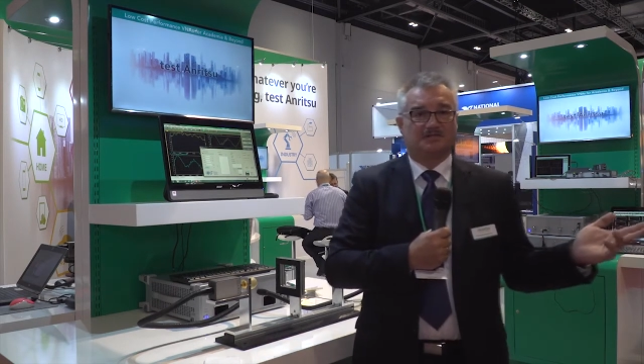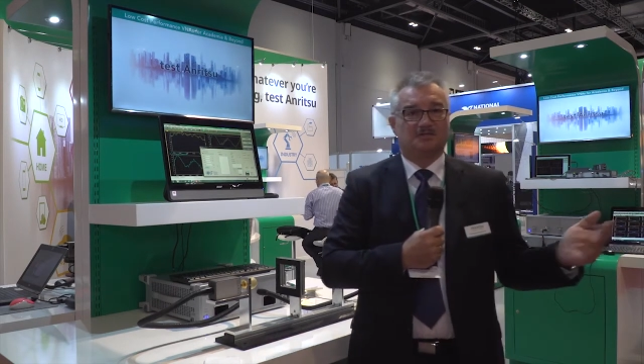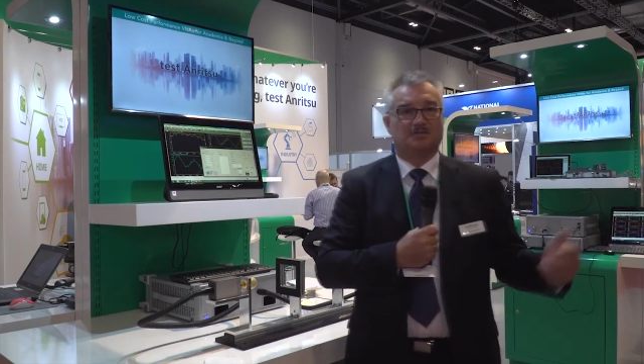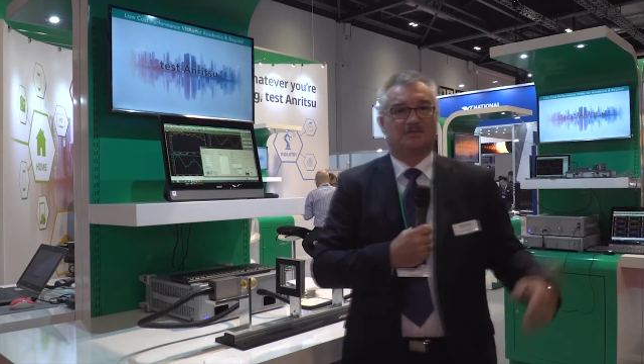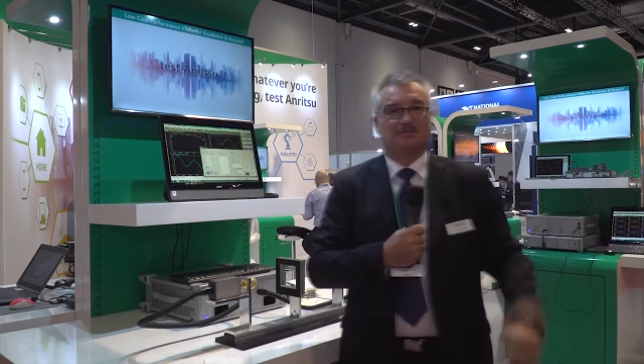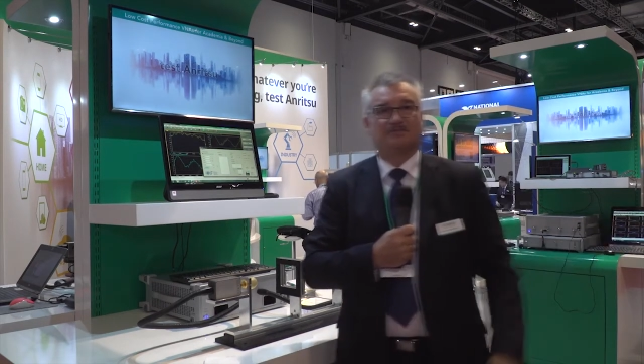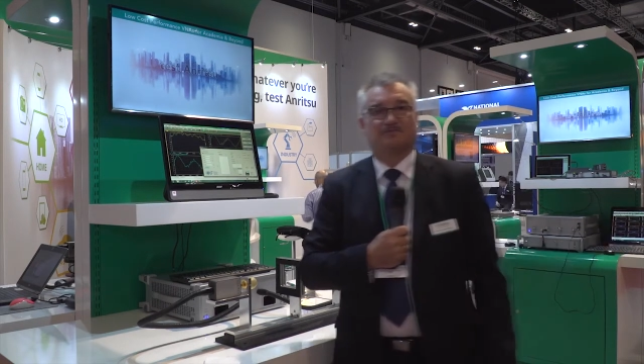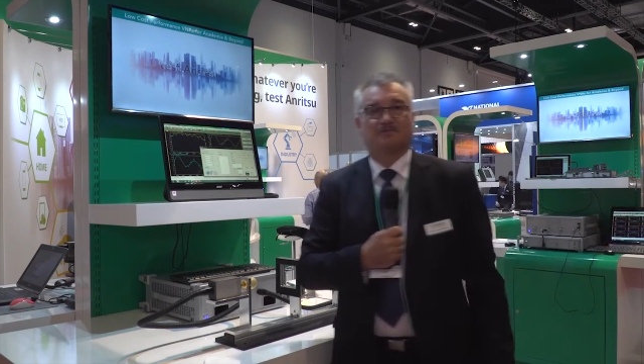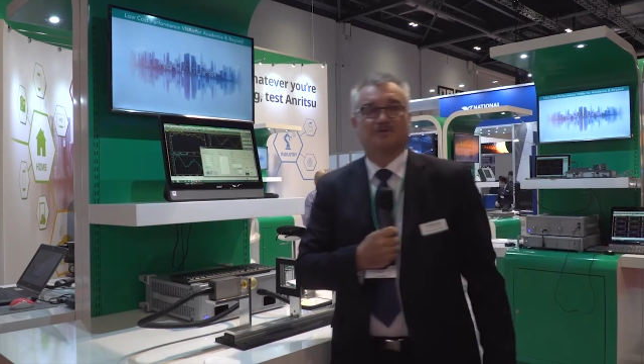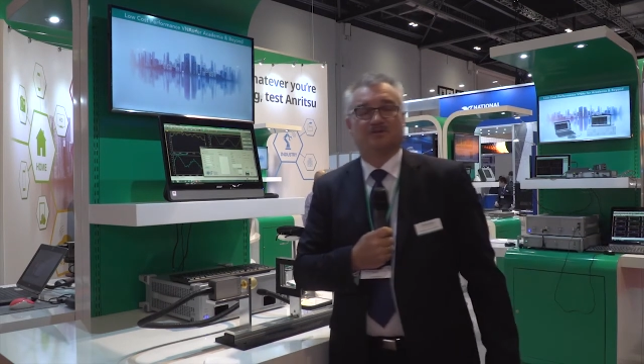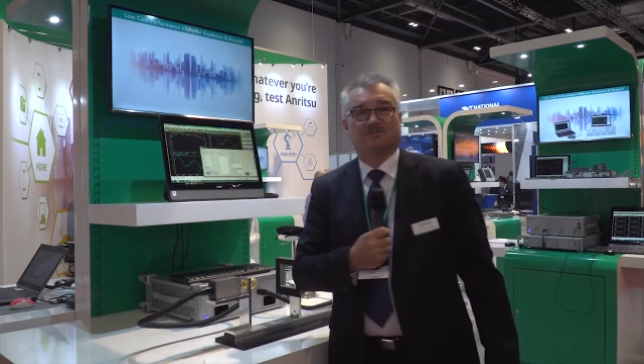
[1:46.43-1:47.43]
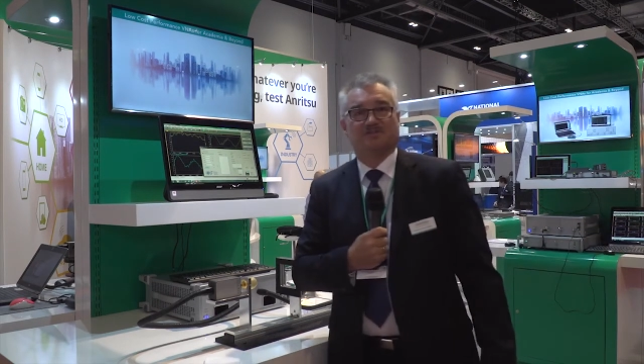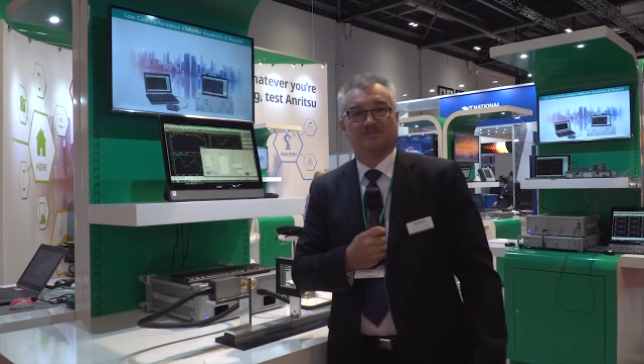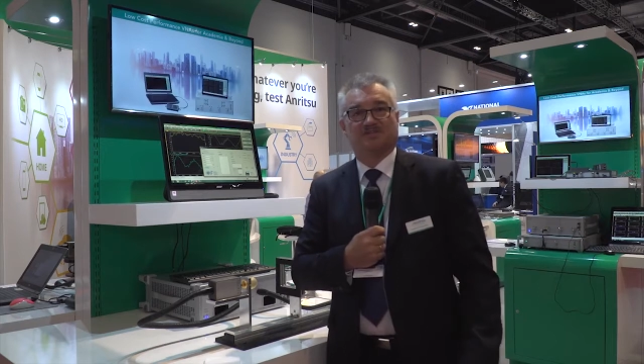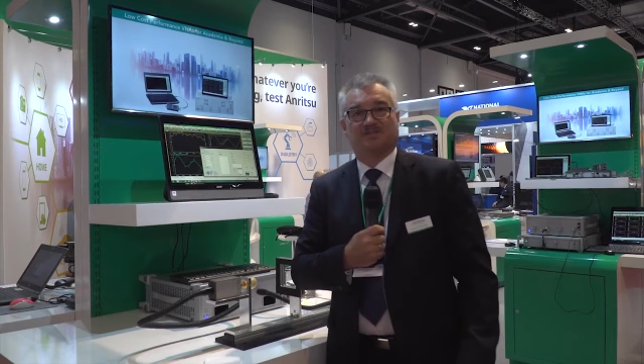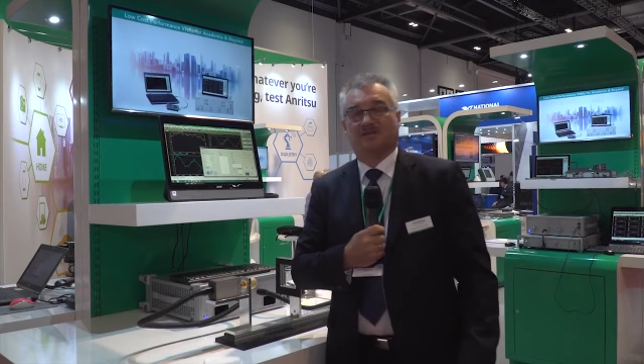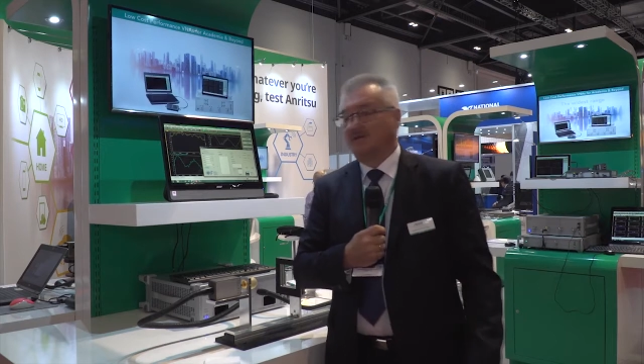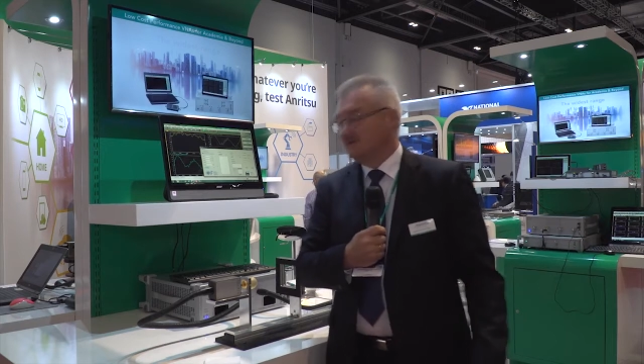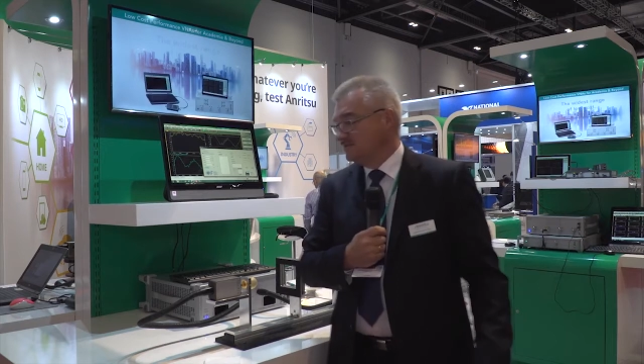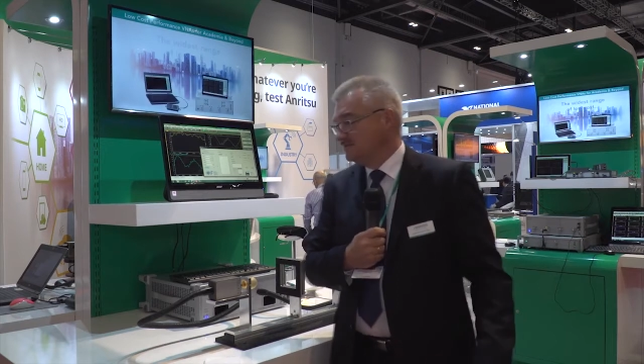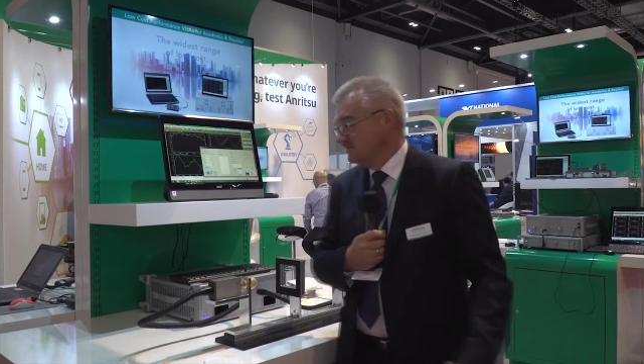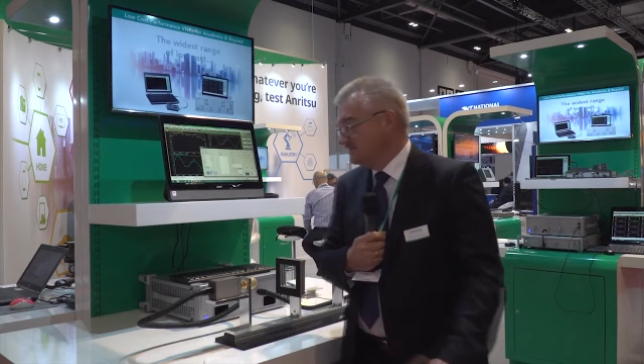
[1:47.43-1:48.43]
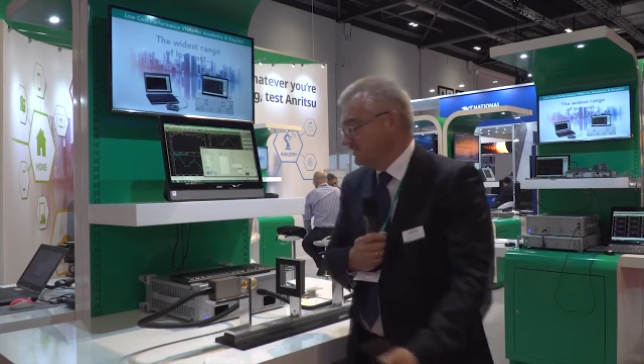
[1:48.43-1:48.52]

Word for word: Culotta from University Aachen,